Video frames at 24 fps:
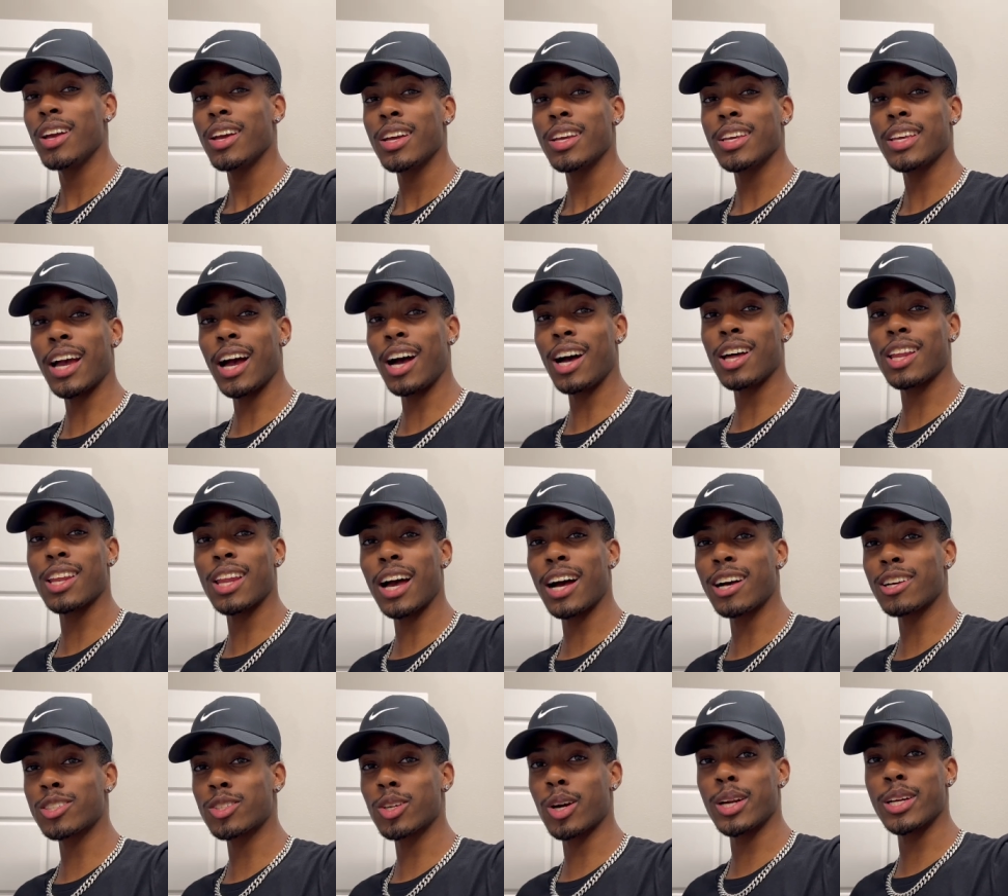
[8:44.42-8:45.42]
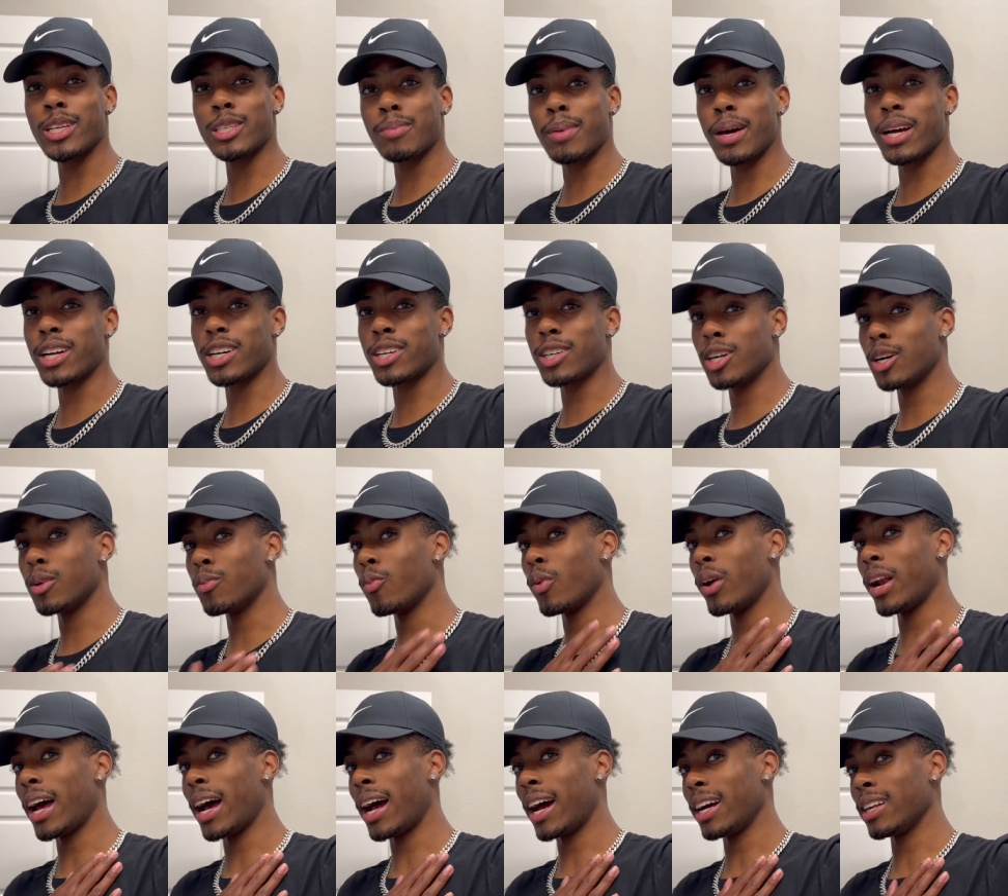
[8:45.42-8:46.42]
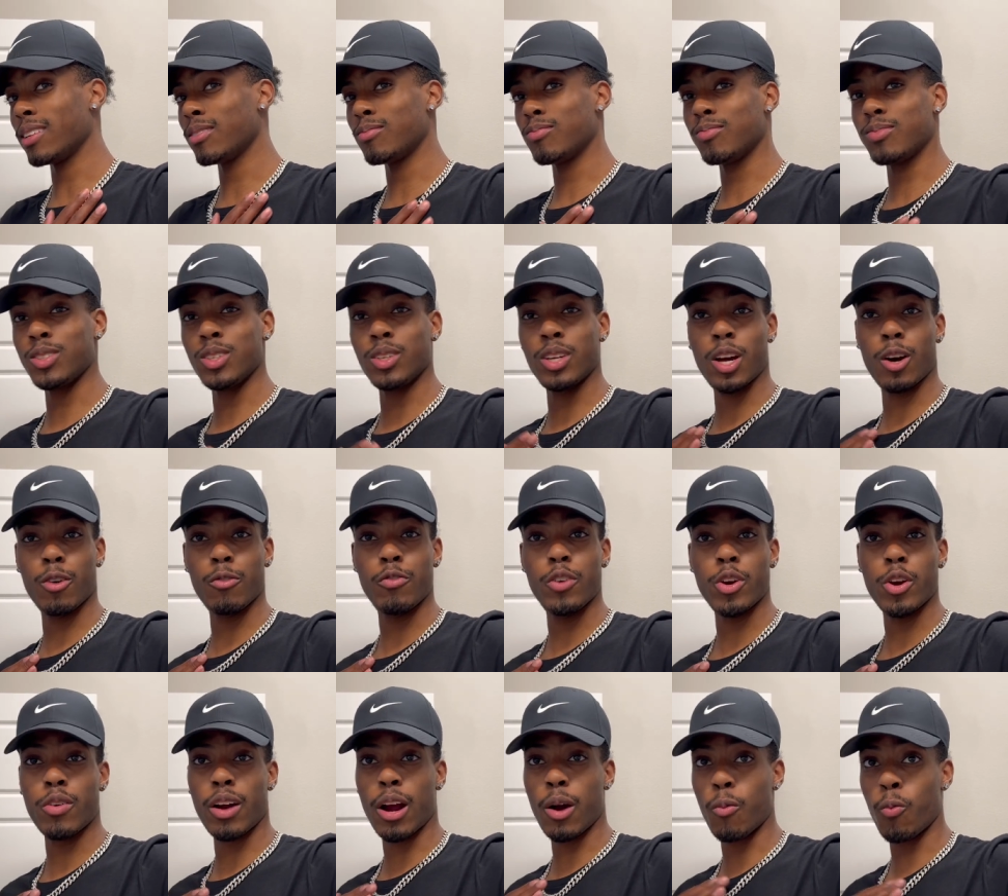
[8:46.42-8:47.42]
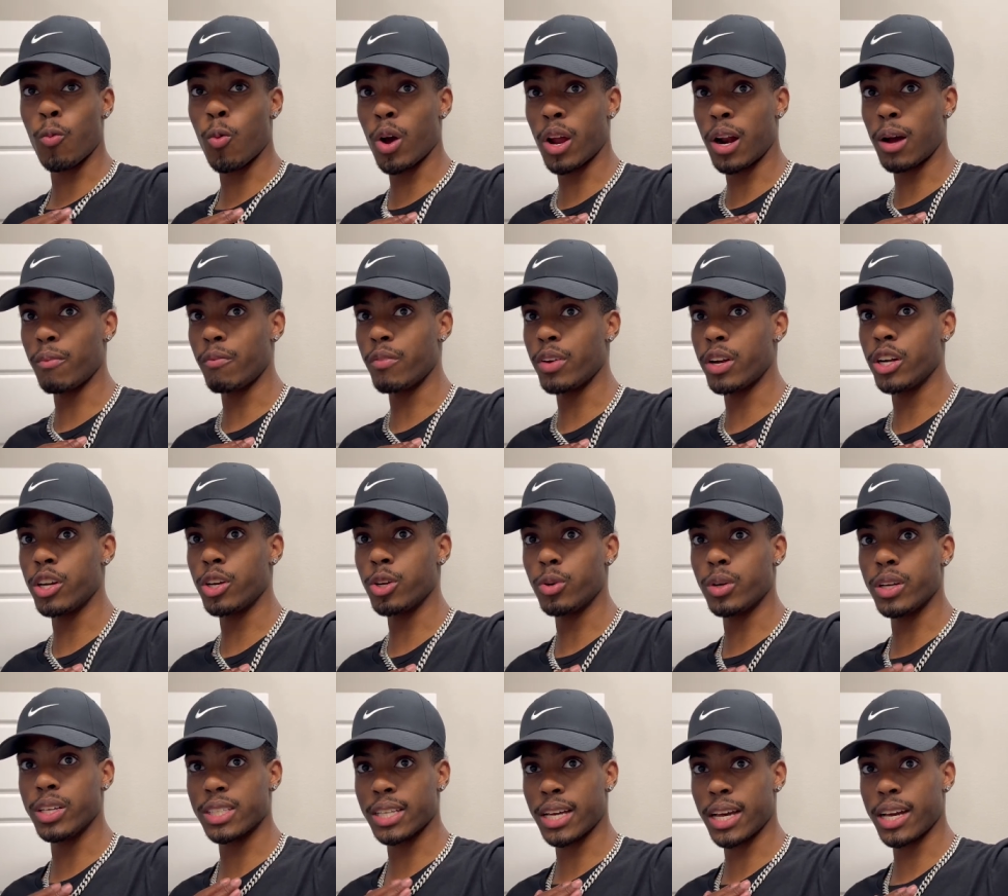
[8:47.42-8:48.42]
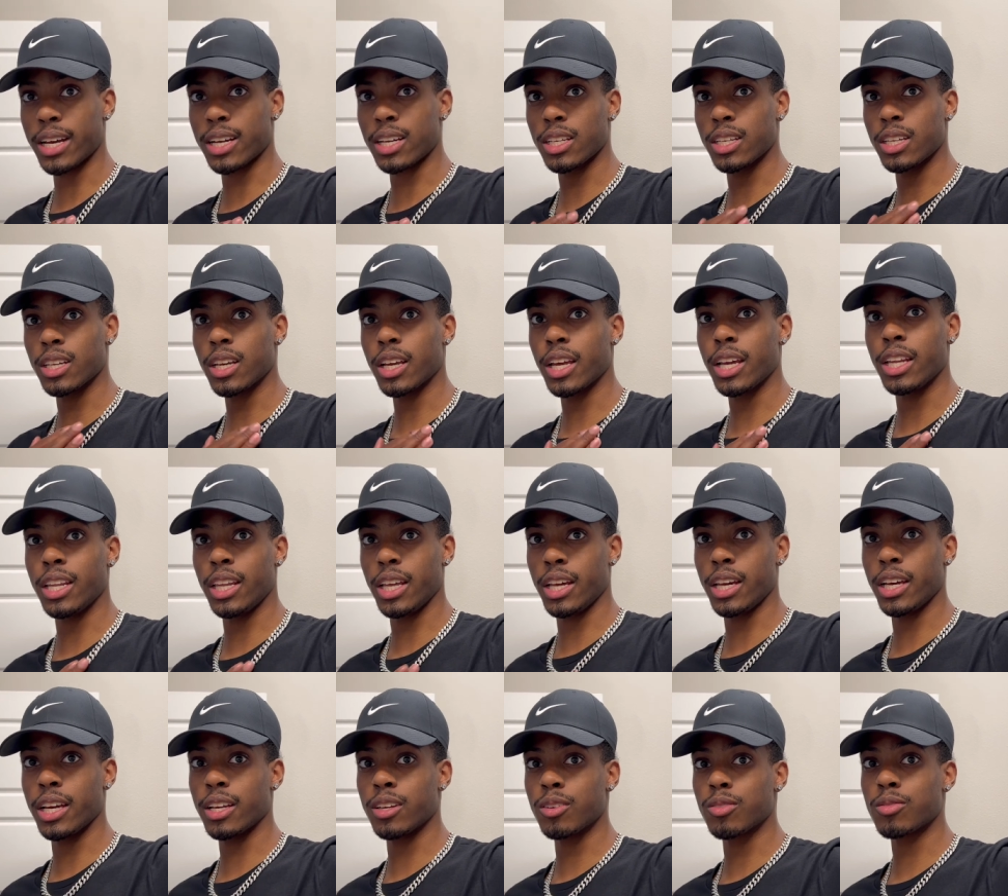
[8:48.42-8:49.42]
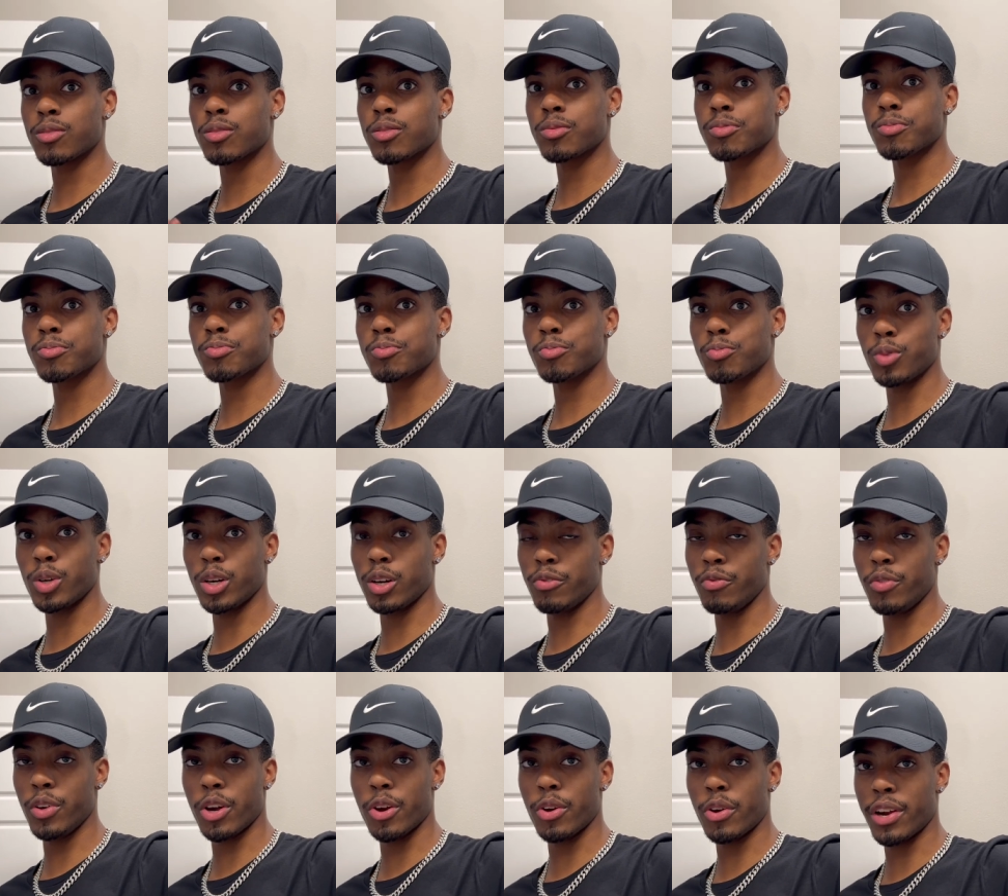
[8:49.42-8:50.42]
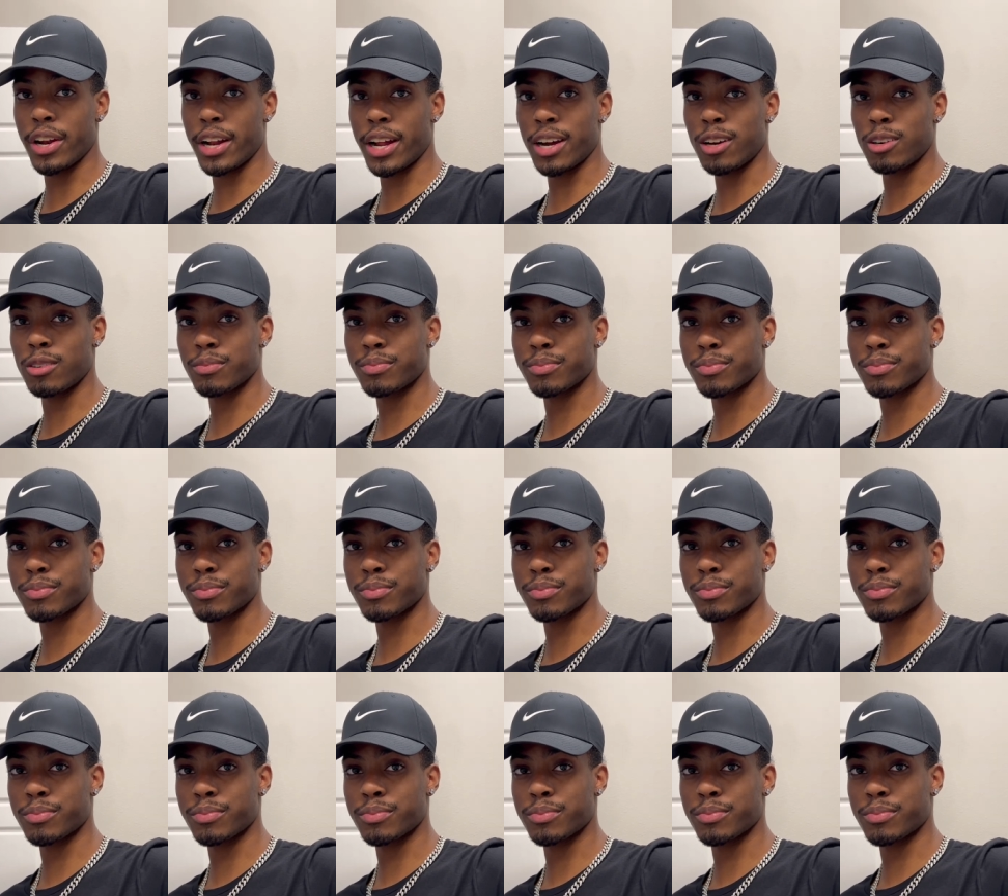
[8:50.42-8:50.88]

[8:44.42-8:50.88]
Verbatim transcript: y'all, I'll start this back up when I, you know, figure out what I'm gonna do exactly, and then we'll figure it out.